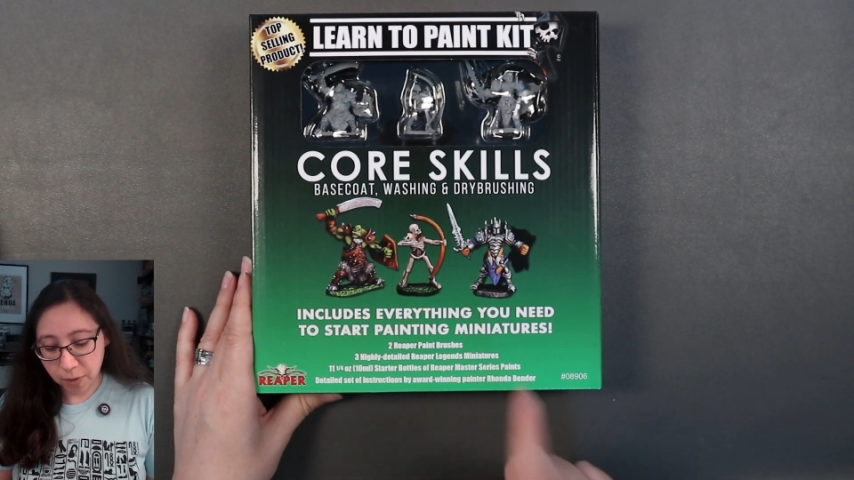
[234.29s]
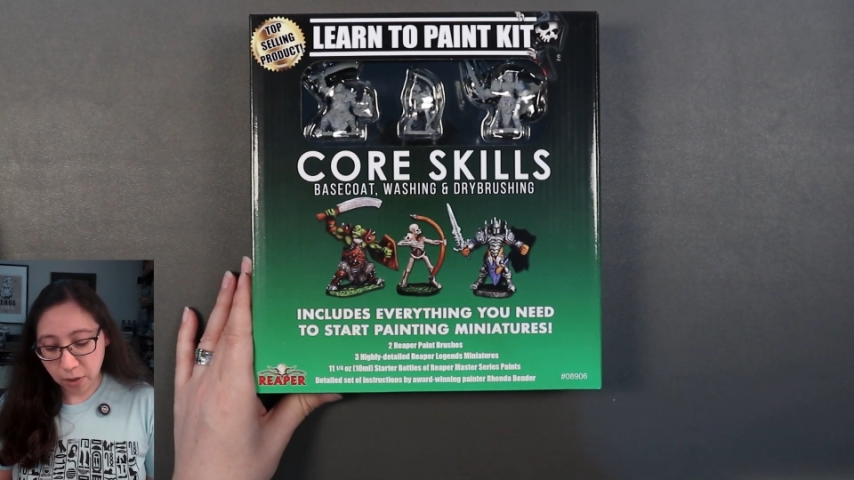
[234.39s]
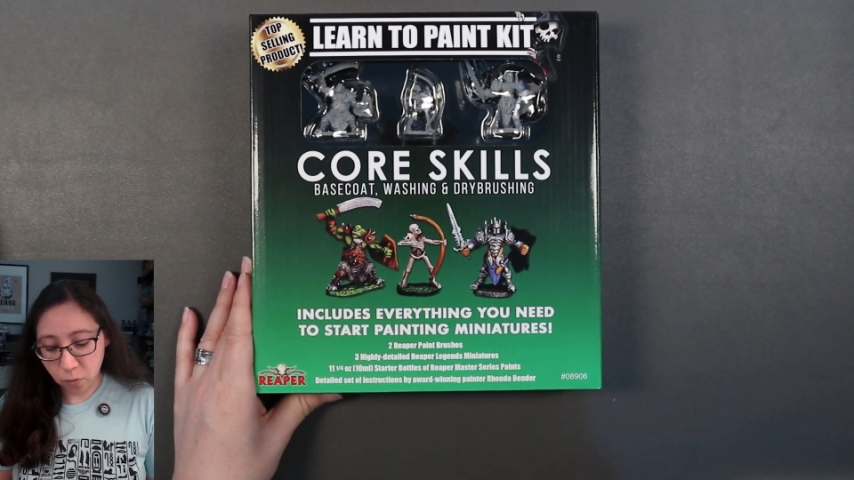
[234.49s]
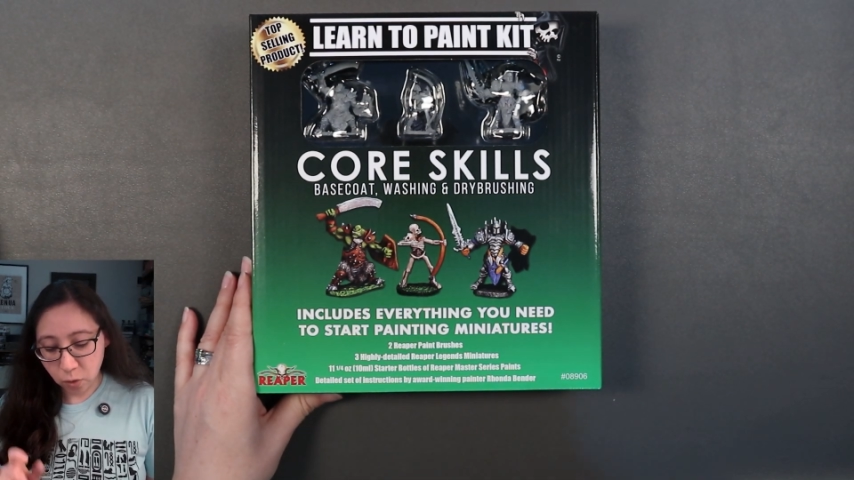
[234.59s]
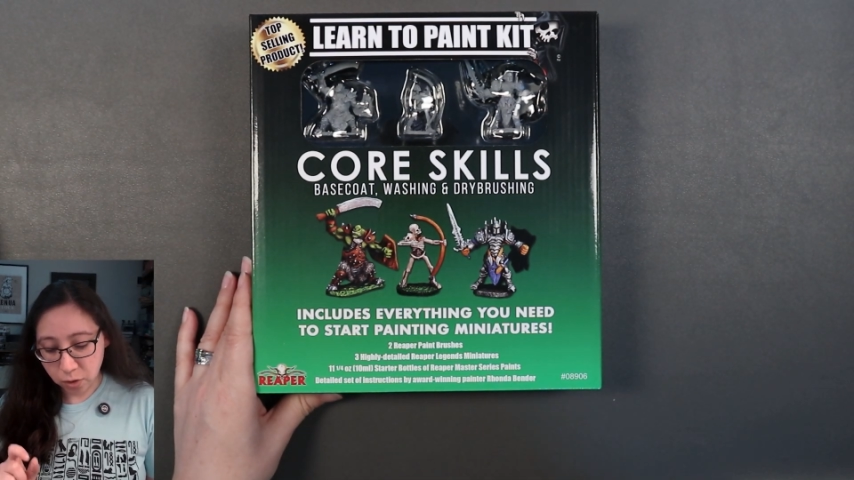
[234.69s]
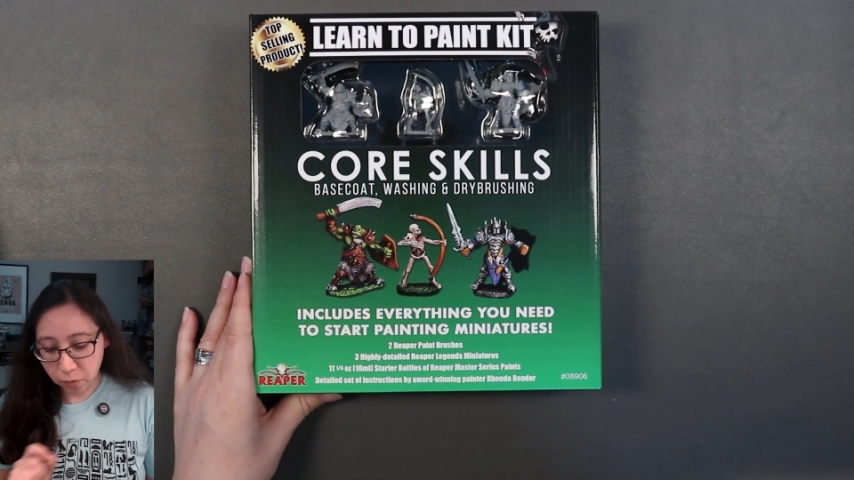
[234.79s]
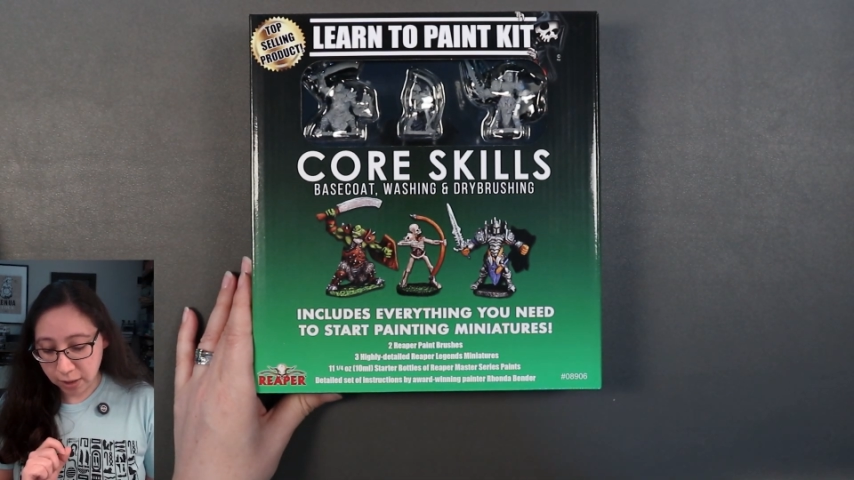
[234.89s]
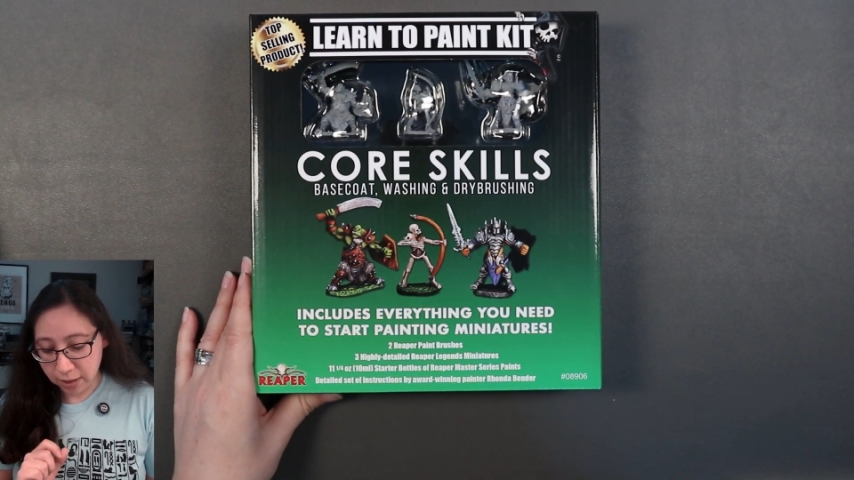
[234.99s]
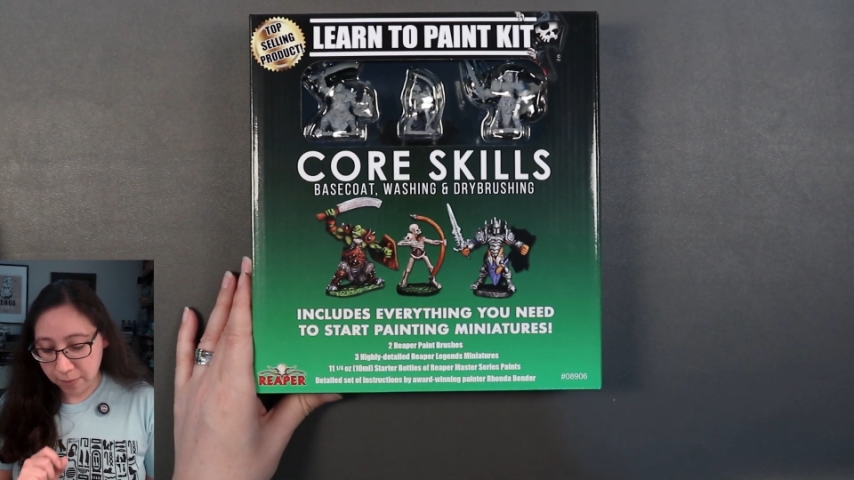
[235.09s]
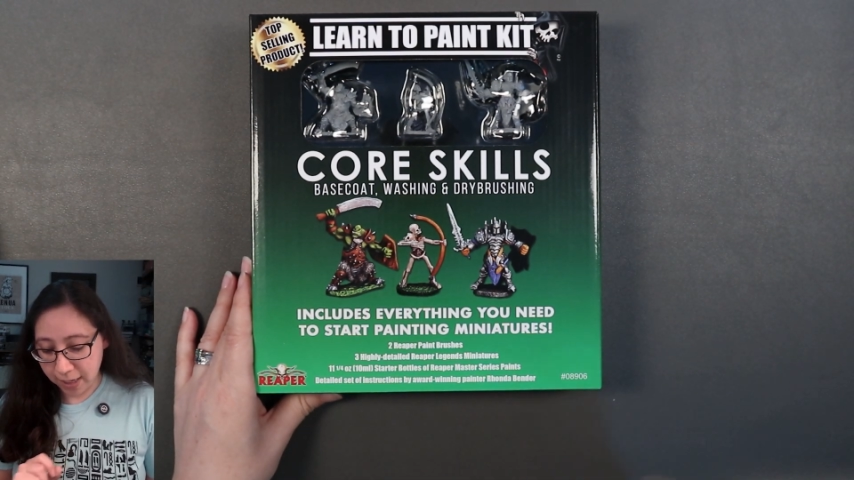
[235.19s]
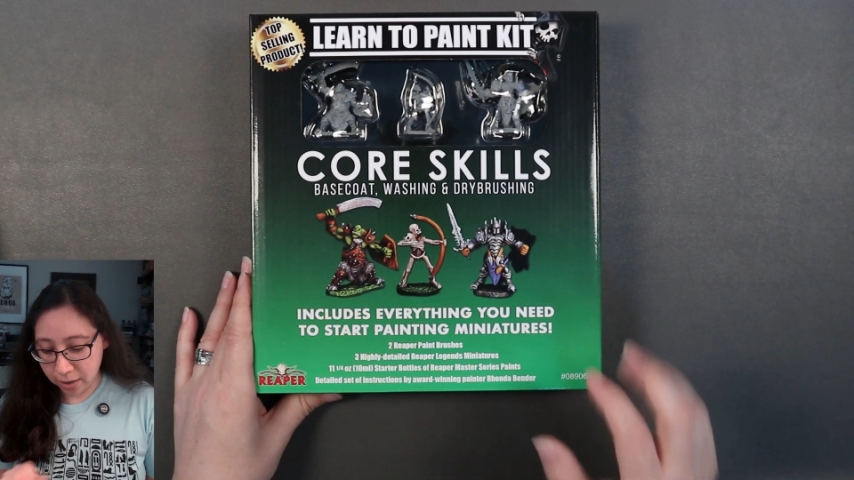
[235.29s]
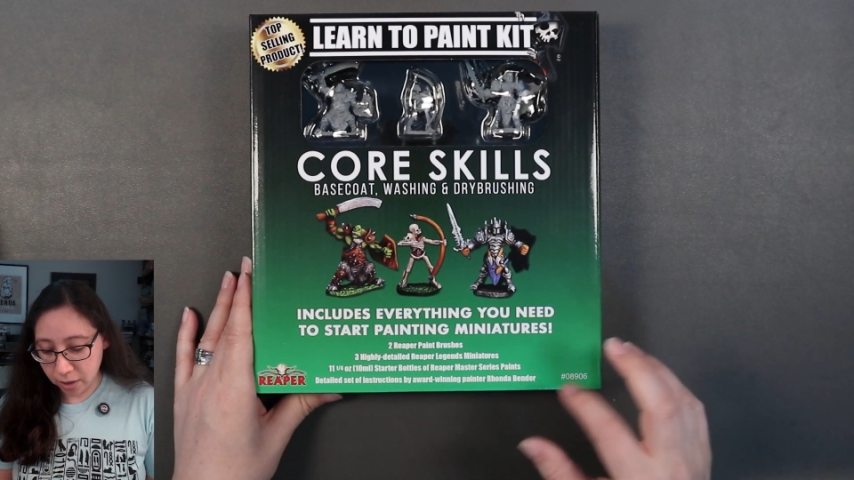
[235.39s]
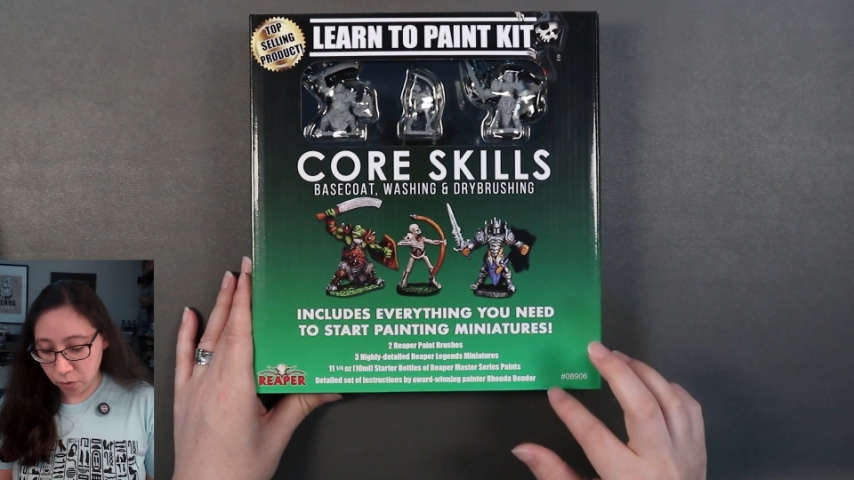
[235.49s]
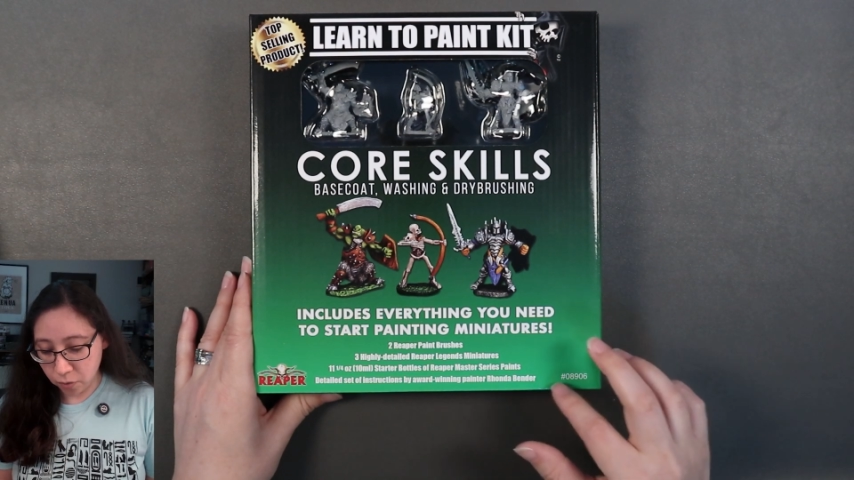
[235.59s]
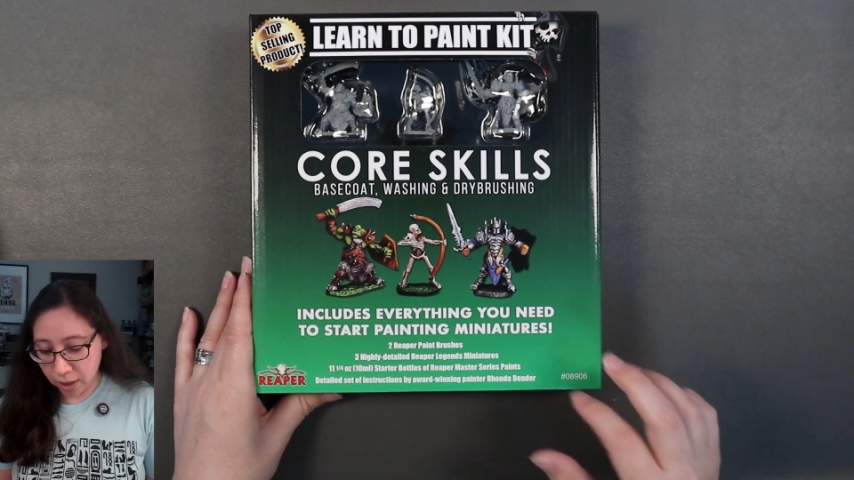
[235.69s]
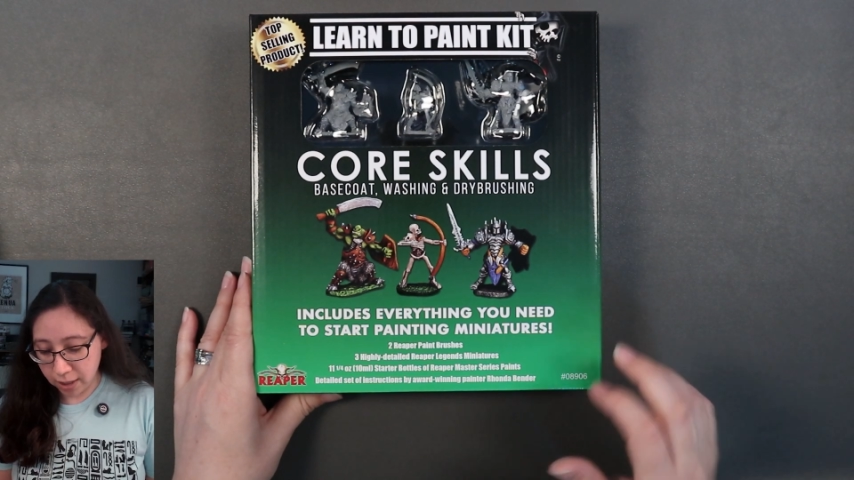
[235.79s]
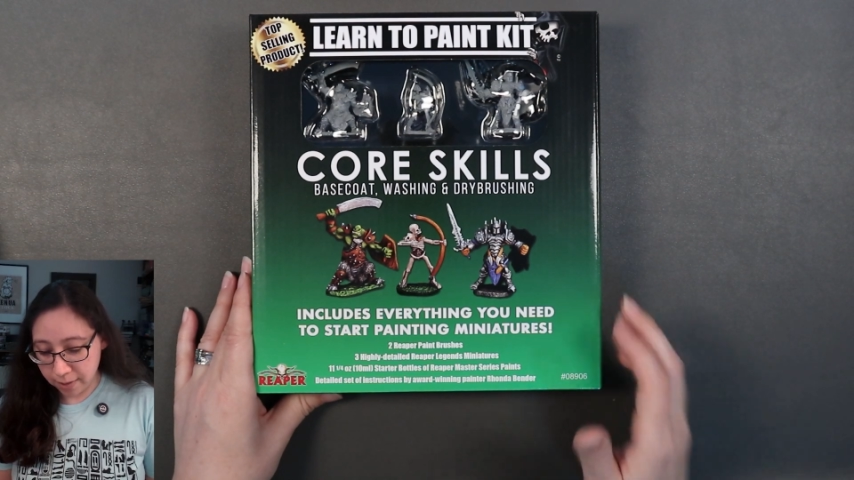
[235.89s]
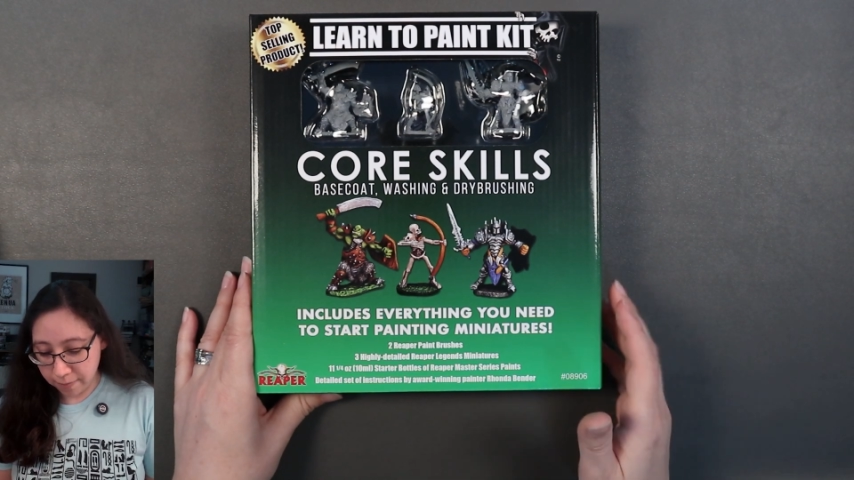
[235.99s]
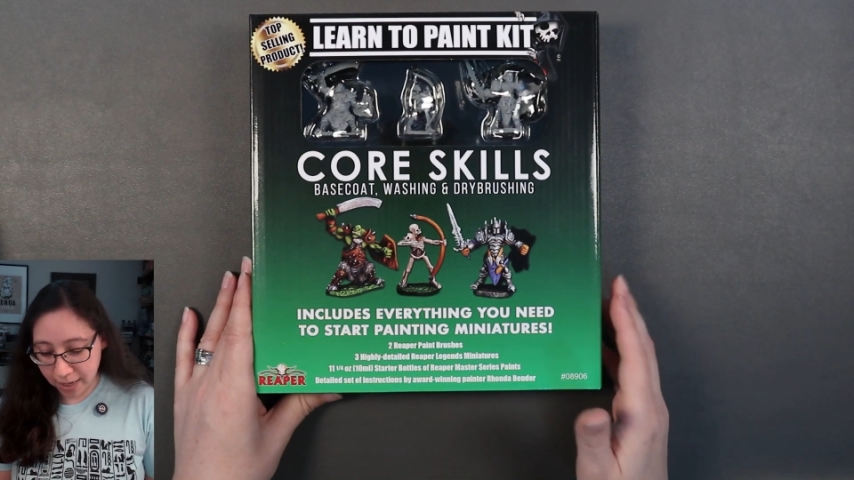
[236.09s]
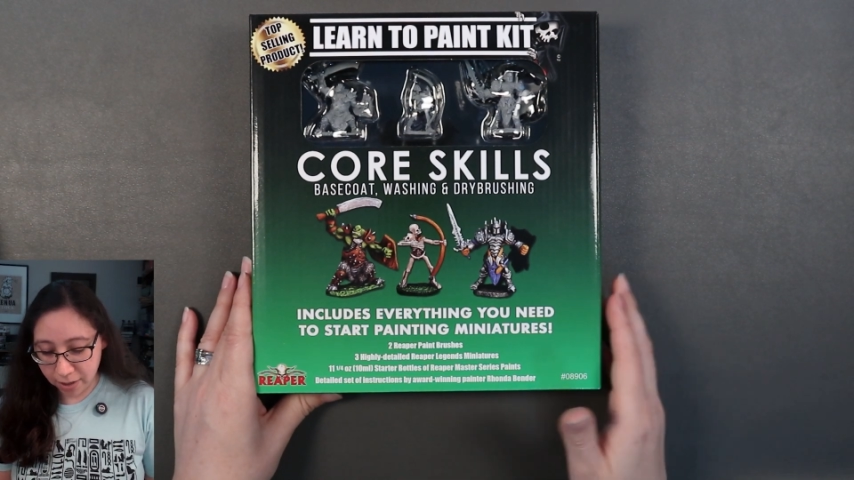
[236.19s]
award-winning painter
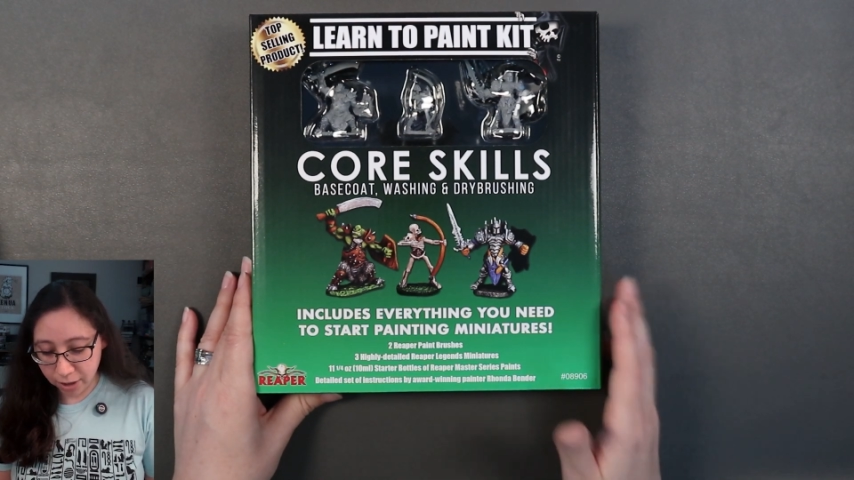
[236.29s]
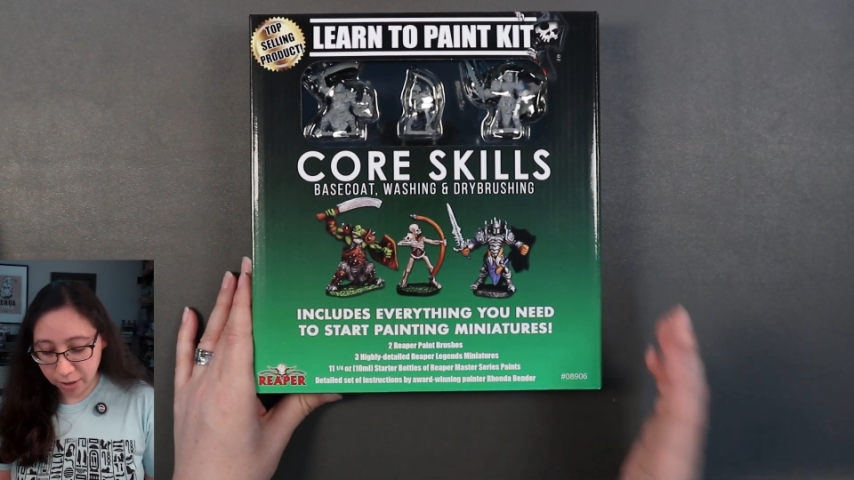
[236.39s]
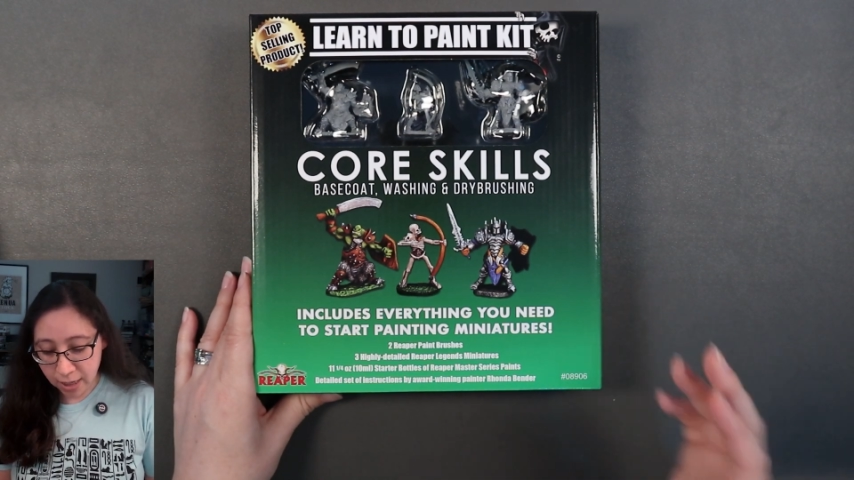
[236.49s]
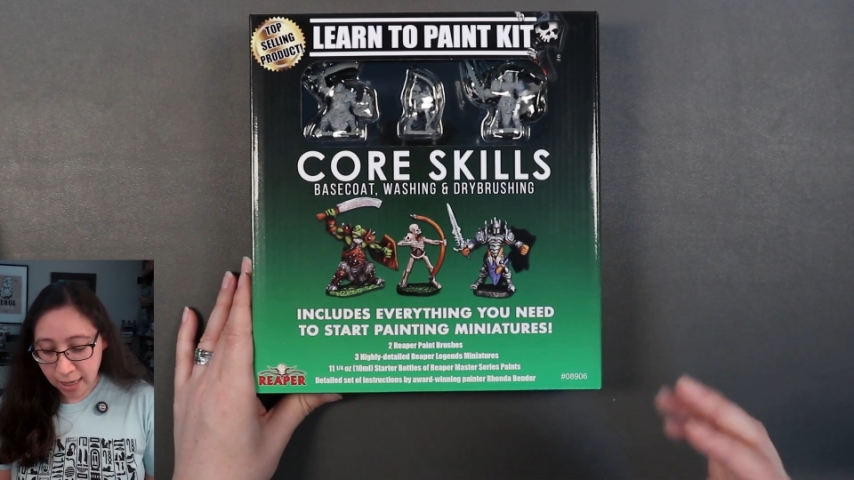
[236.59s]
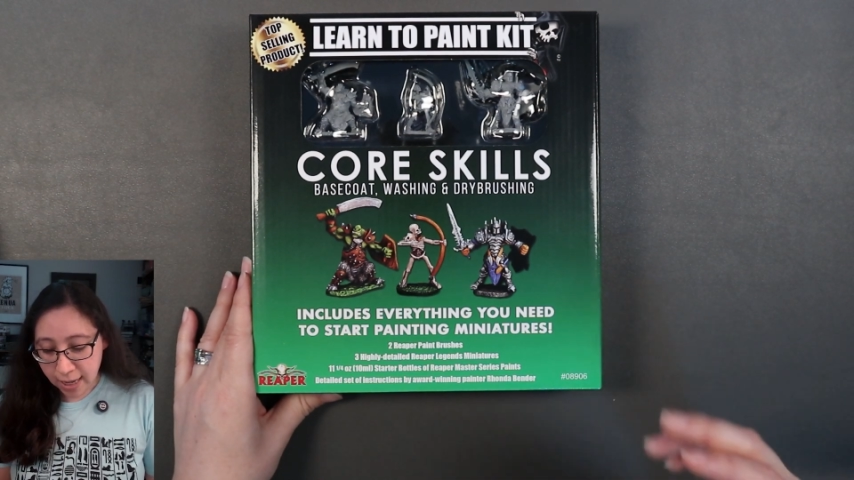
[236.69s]
Rhonda Bender.